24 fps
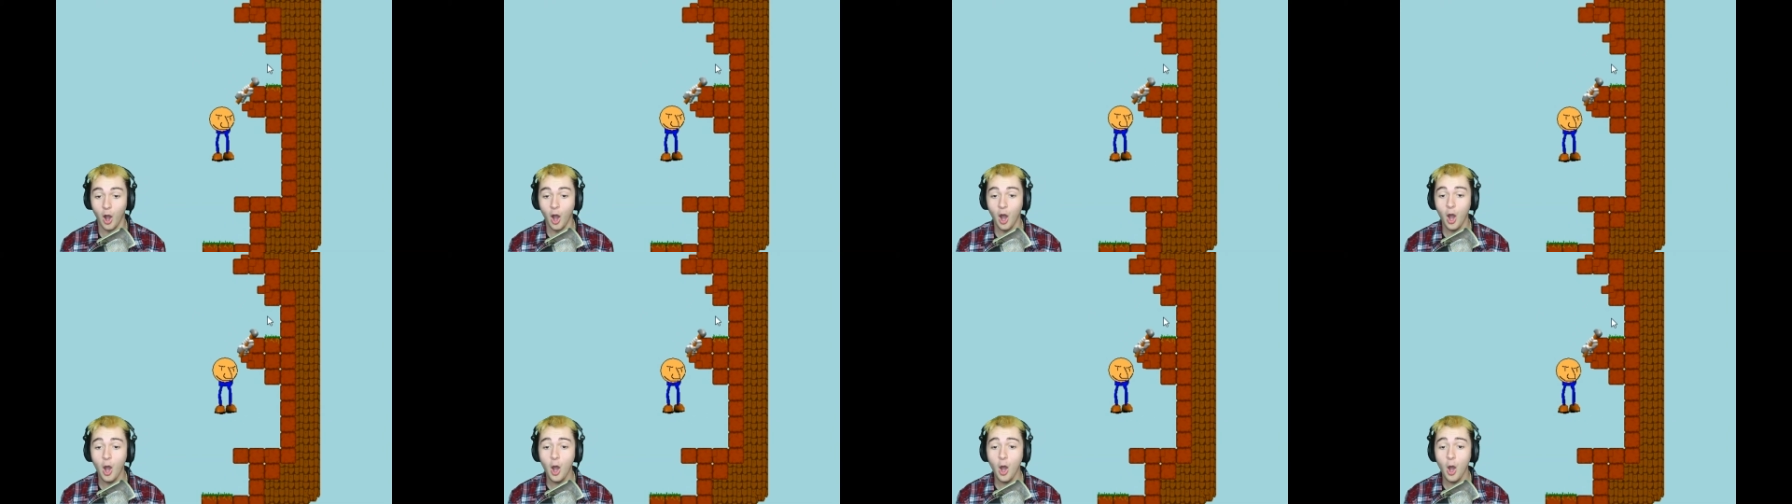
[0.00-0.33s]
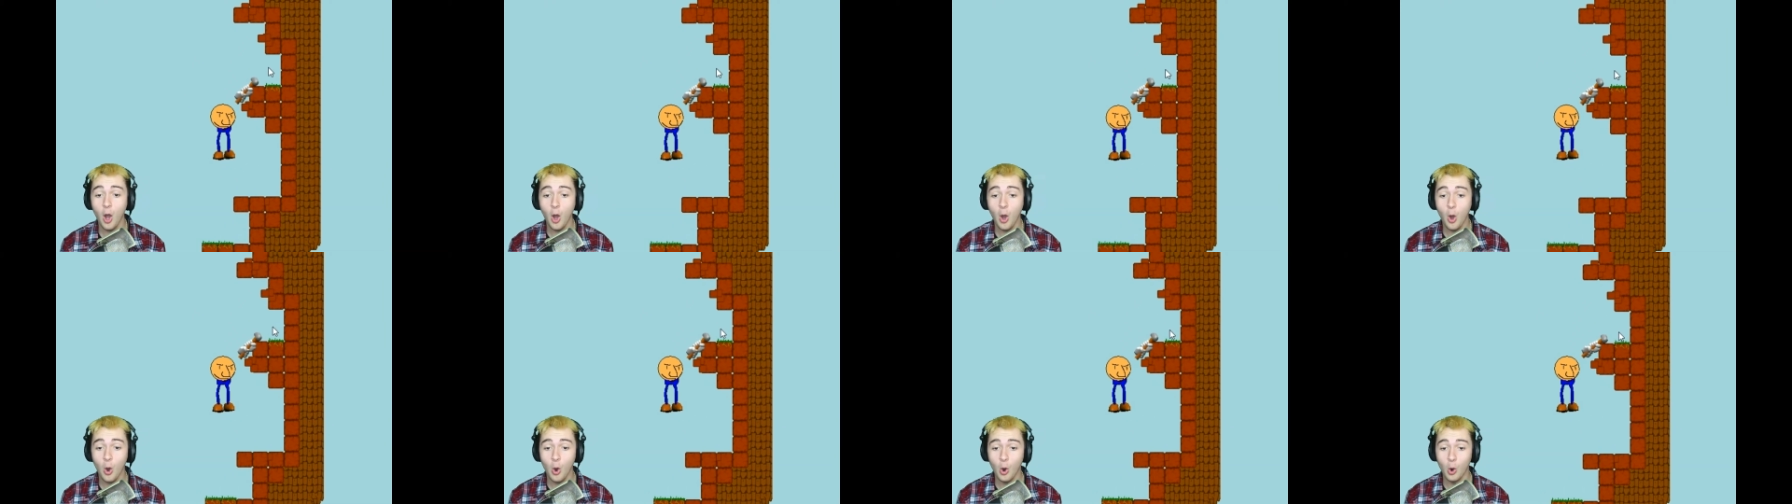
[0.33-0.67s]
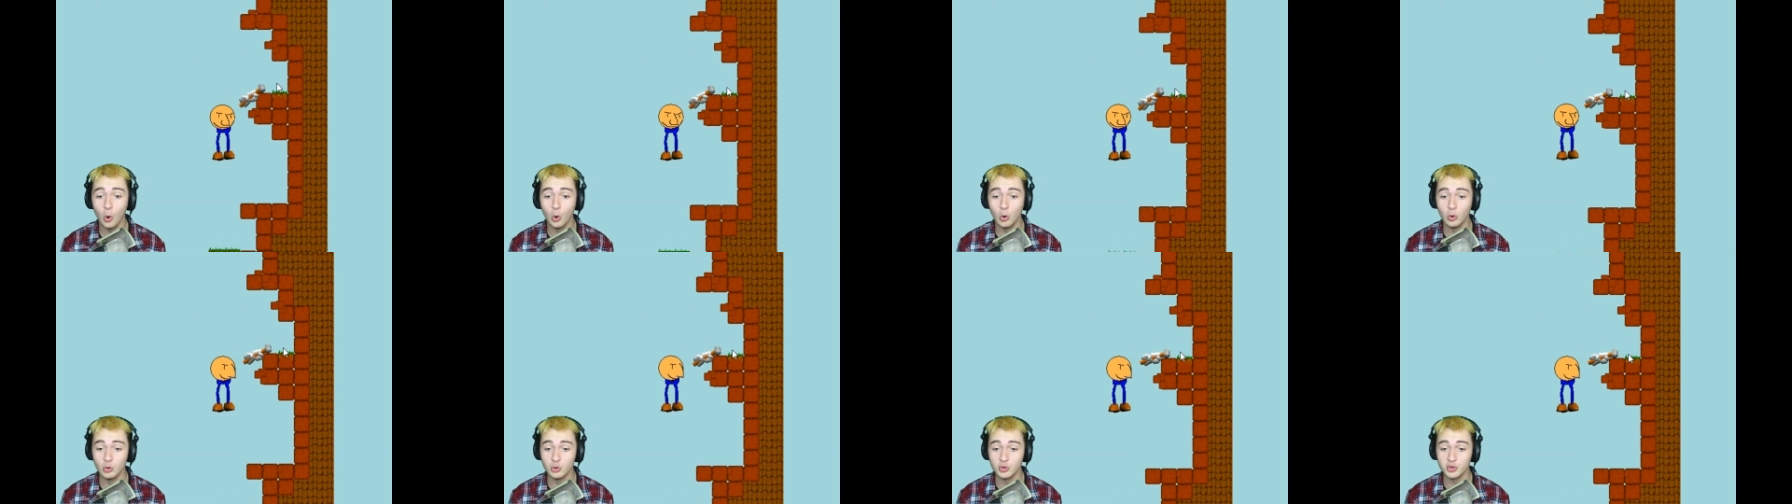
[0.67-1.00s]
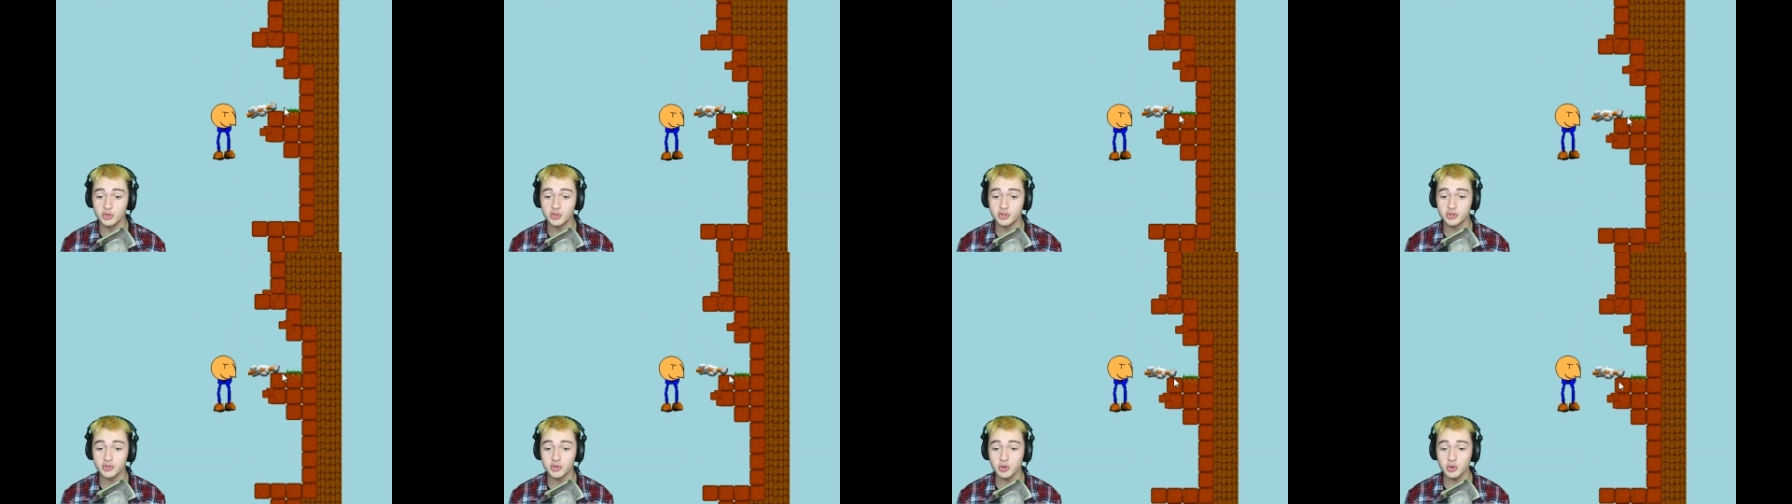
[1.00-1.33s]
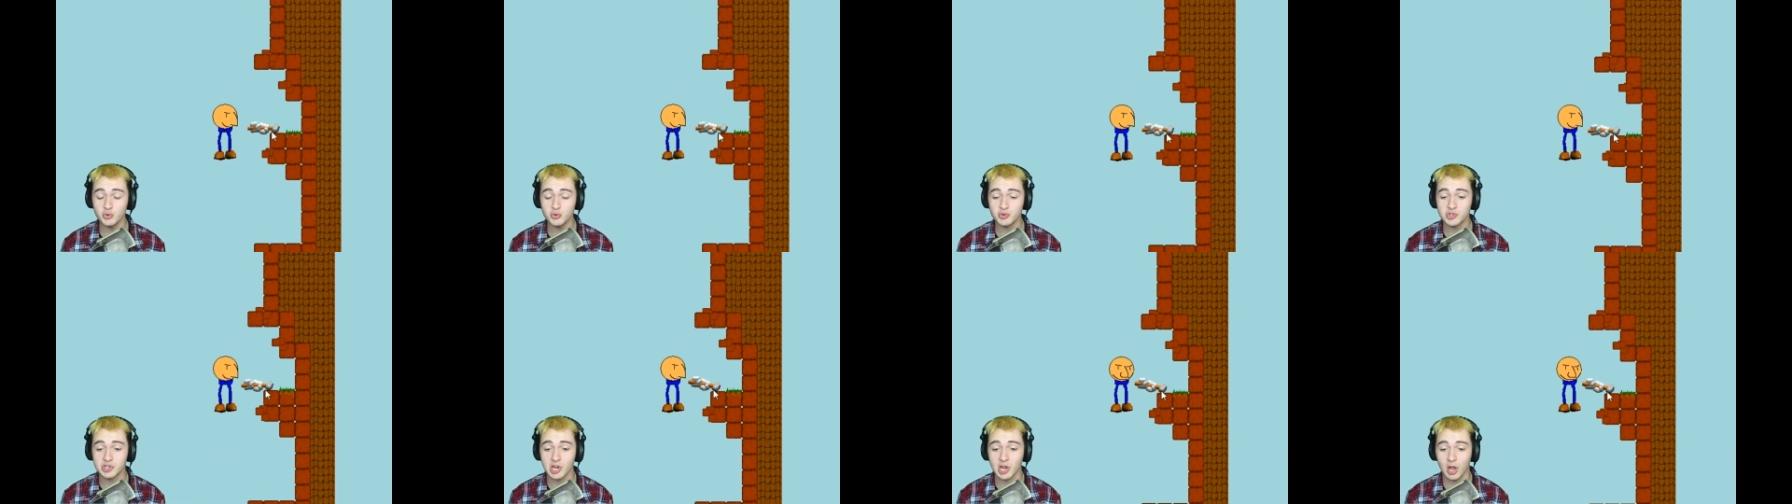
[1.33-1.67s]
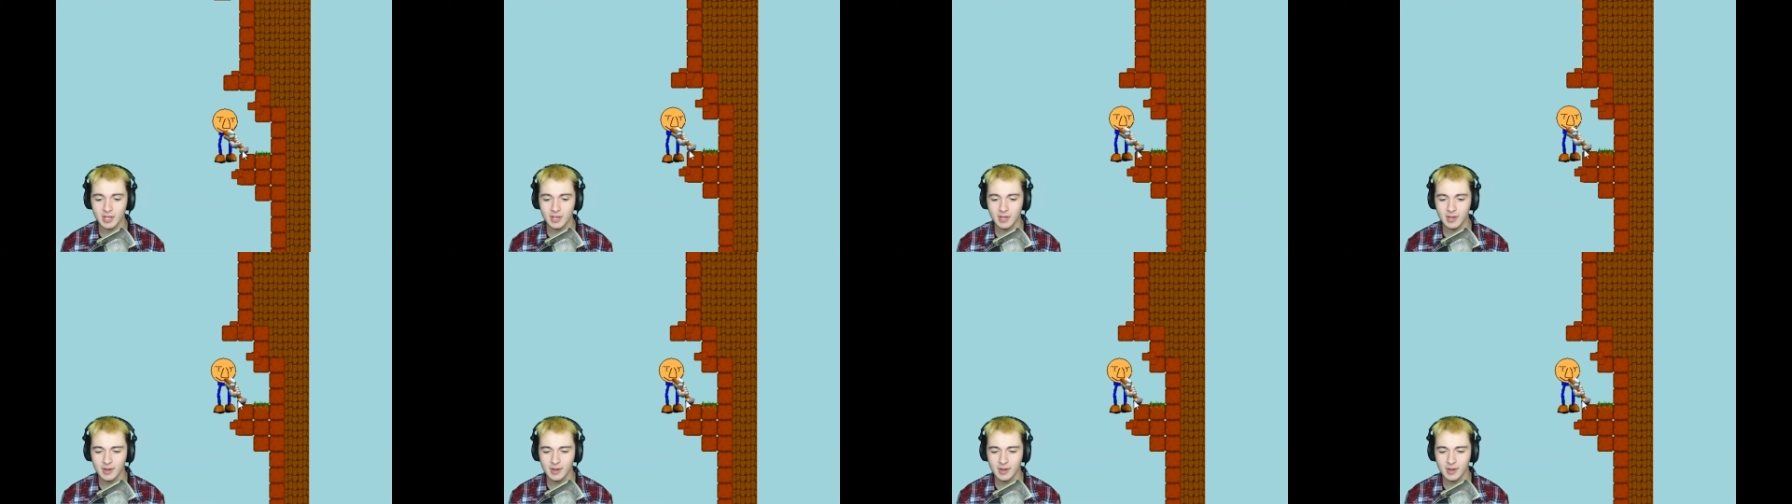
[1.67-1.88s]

oh, shoot.